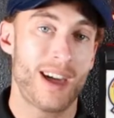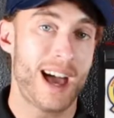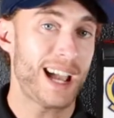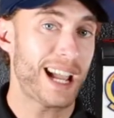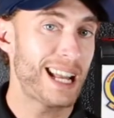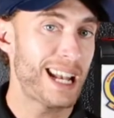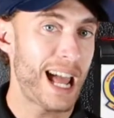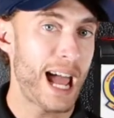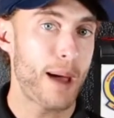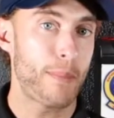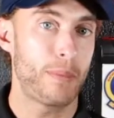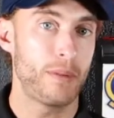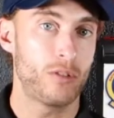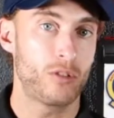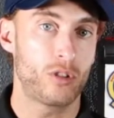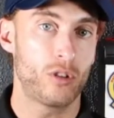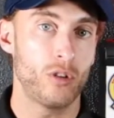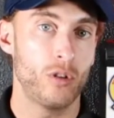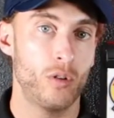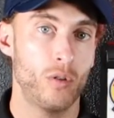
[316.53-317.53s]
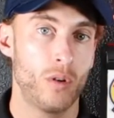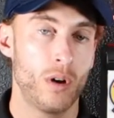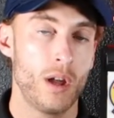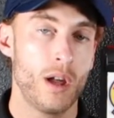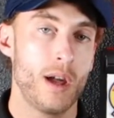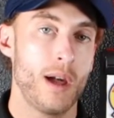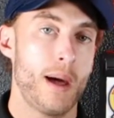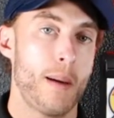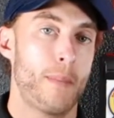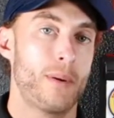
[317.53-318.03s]
That can happen too,
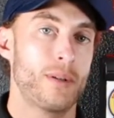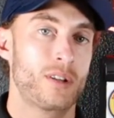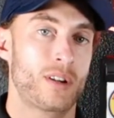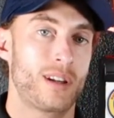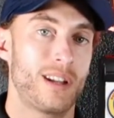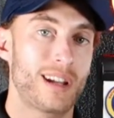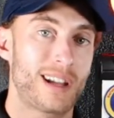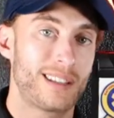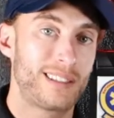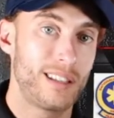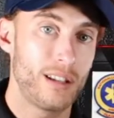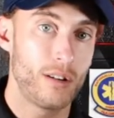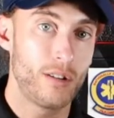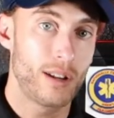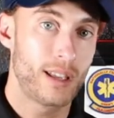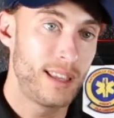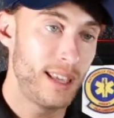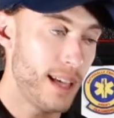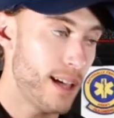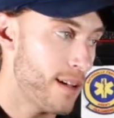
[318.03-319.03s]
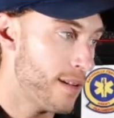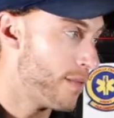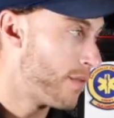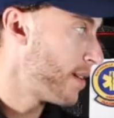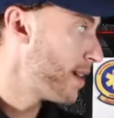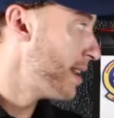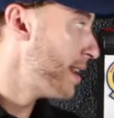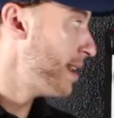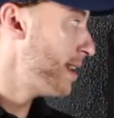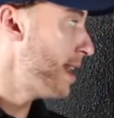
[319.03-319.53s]
but they're going to continue to give
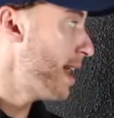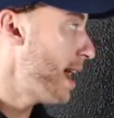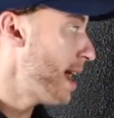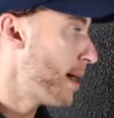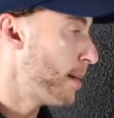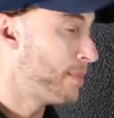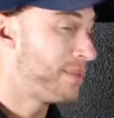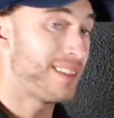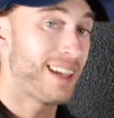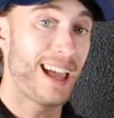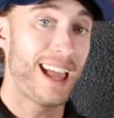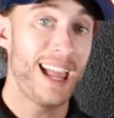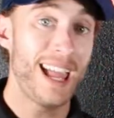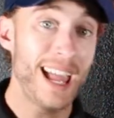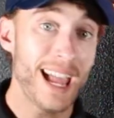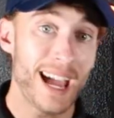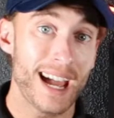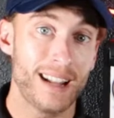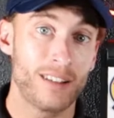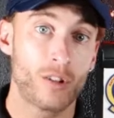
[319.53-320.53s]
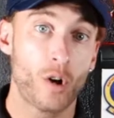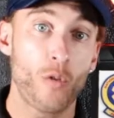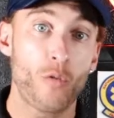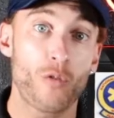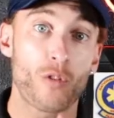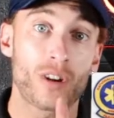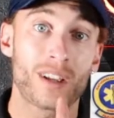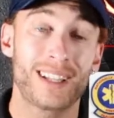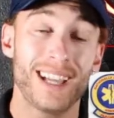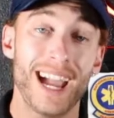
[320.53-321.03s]
NEBs, and
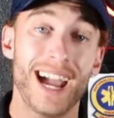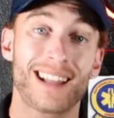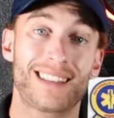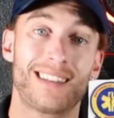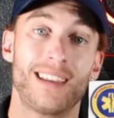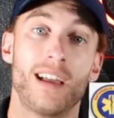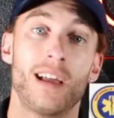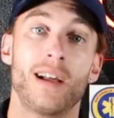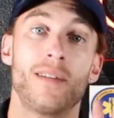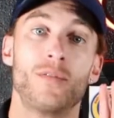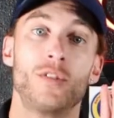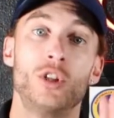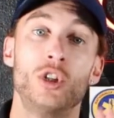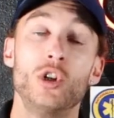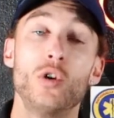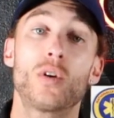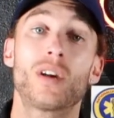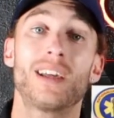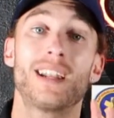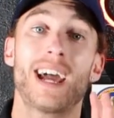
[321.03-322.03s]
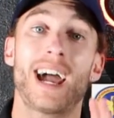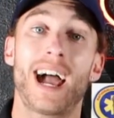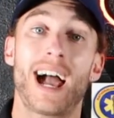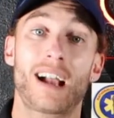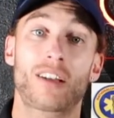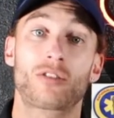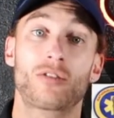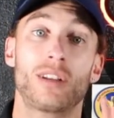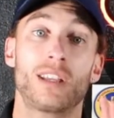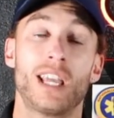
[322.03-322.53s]
don't forget, you can
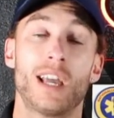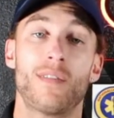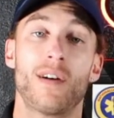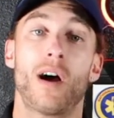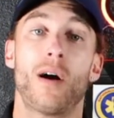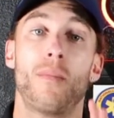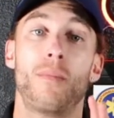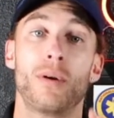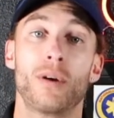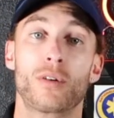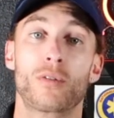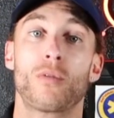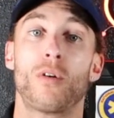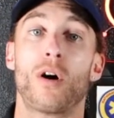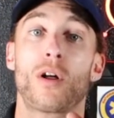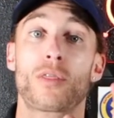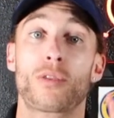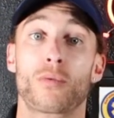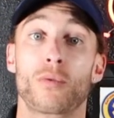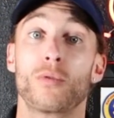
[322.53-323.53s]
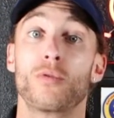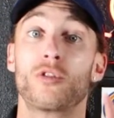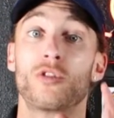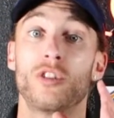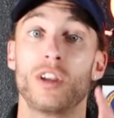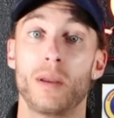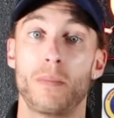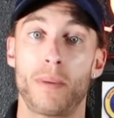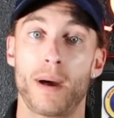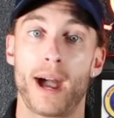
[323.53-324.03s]
actually give albuterol through
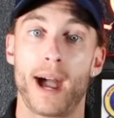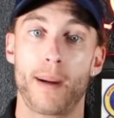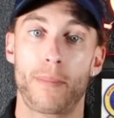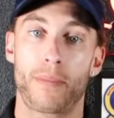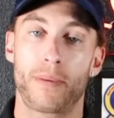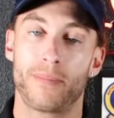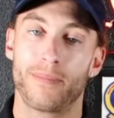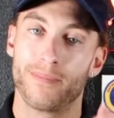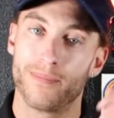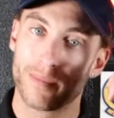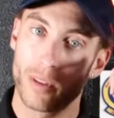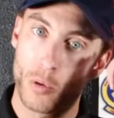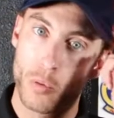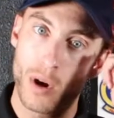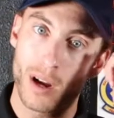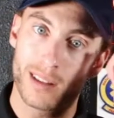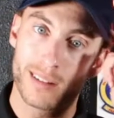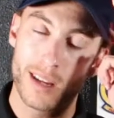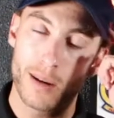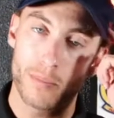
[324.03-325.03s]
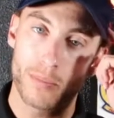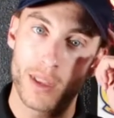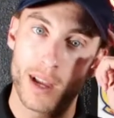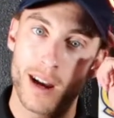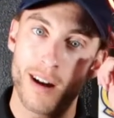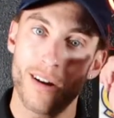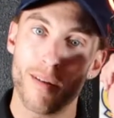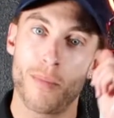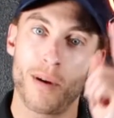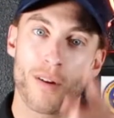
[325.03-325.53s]
CPAP. Quick tip
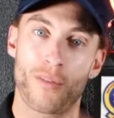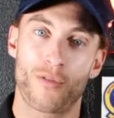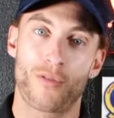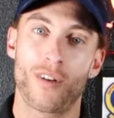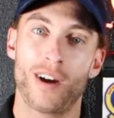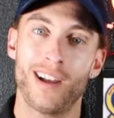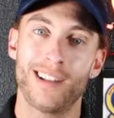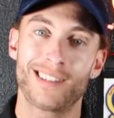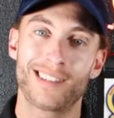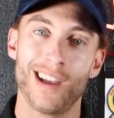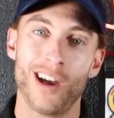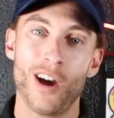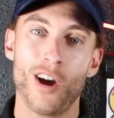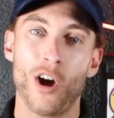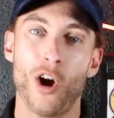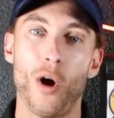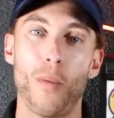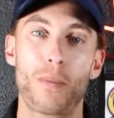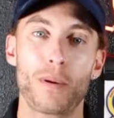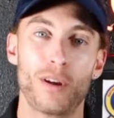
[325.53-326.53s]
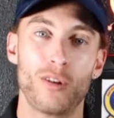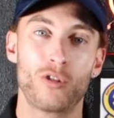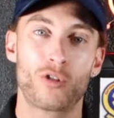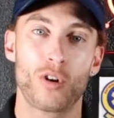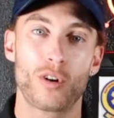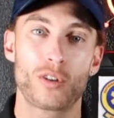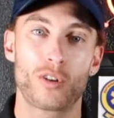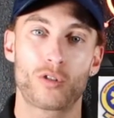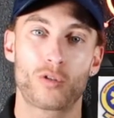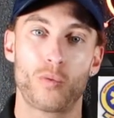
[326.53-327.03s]
there, my friends. Hope you
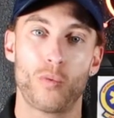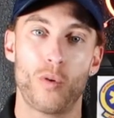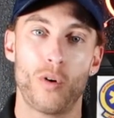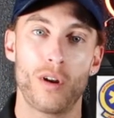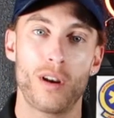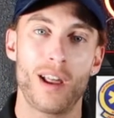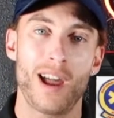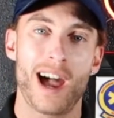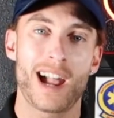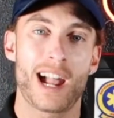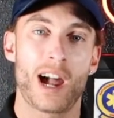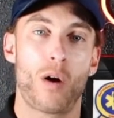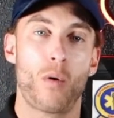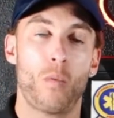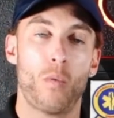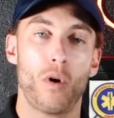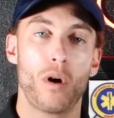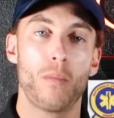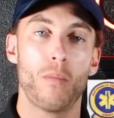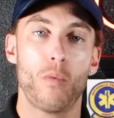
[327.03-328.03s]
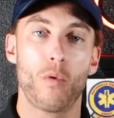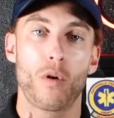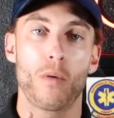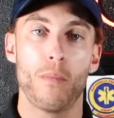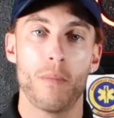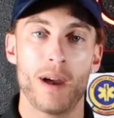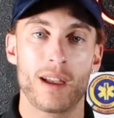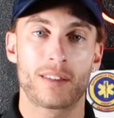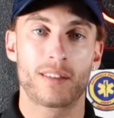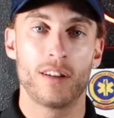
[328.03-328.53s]
enjoyed this one. I got one more
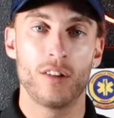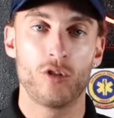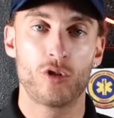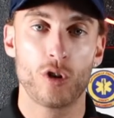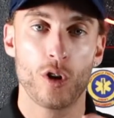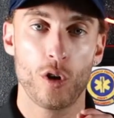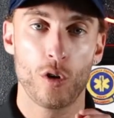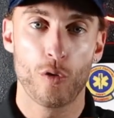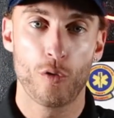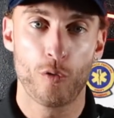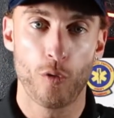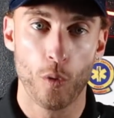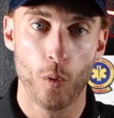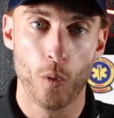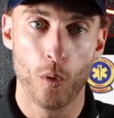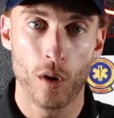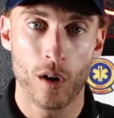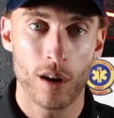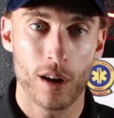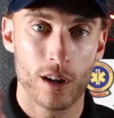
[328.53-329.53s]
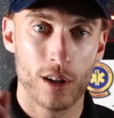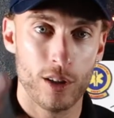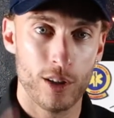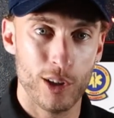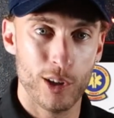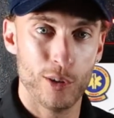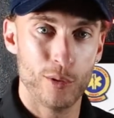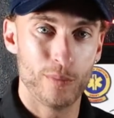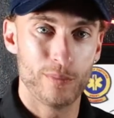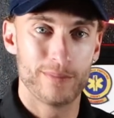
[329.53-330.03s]
message for
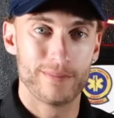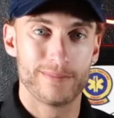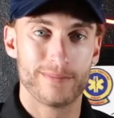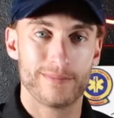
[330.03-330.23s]
you.